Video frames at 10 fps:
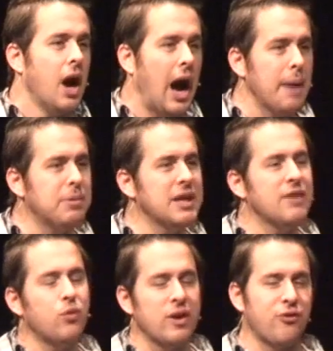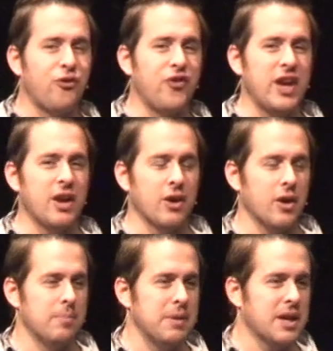I believe we
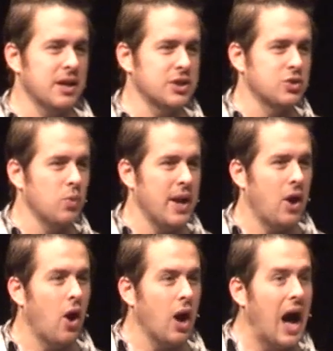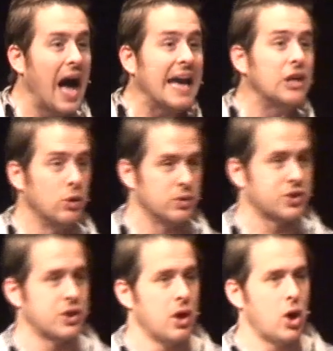fear because when our
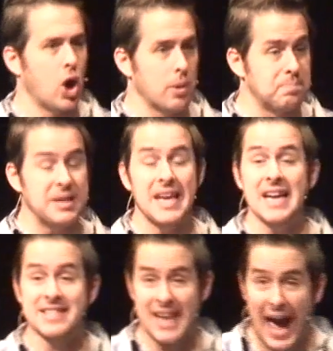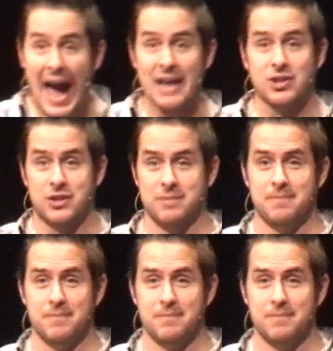idols are being attacked,